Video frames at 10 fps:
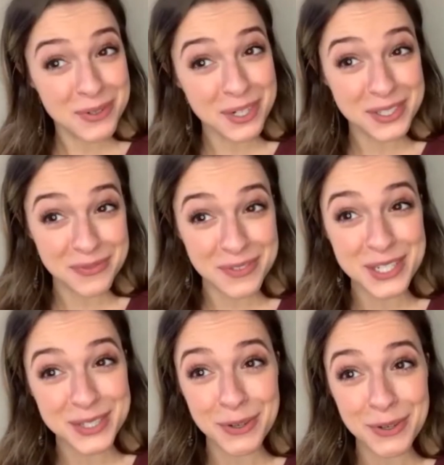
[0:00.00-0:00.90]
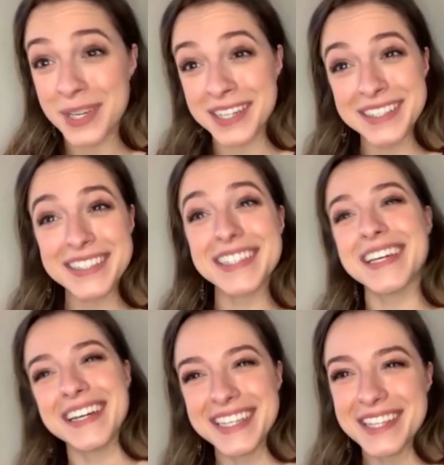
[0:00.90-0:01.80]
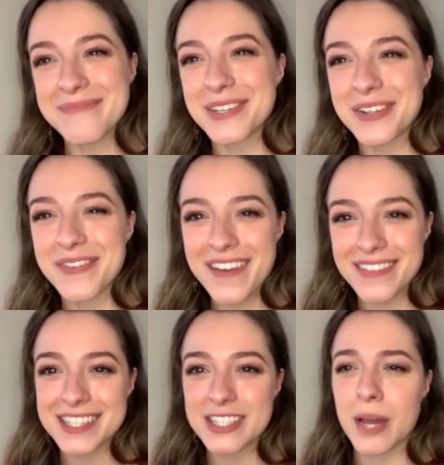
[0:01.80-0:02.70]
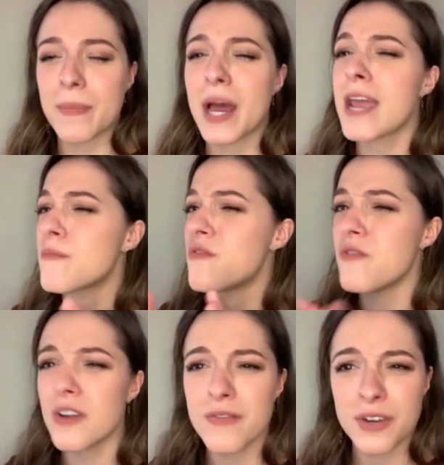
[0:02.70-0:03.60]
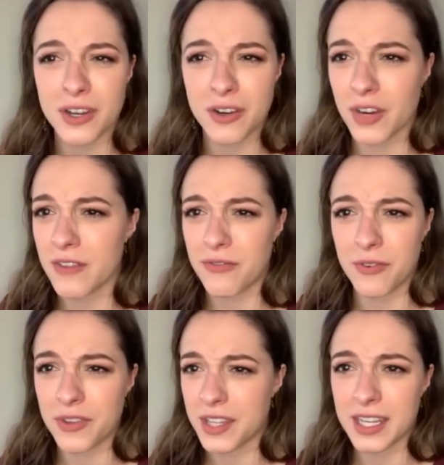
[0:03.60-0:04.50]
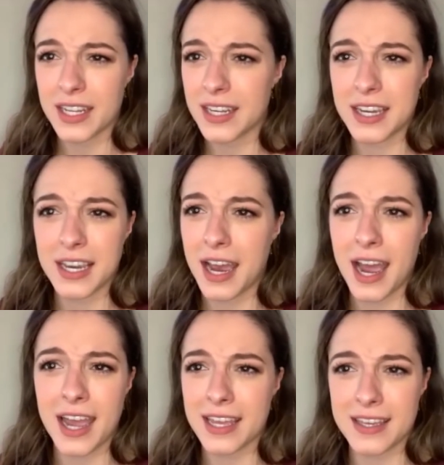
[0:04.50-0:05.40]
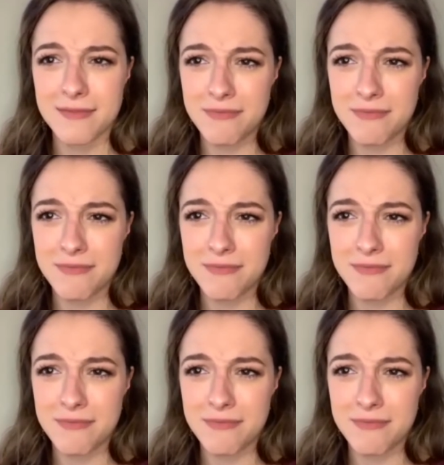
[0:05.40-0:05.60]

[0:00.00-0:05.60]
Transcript: York to finish filming uh, in the middle of having this job. I am very, very grateful that I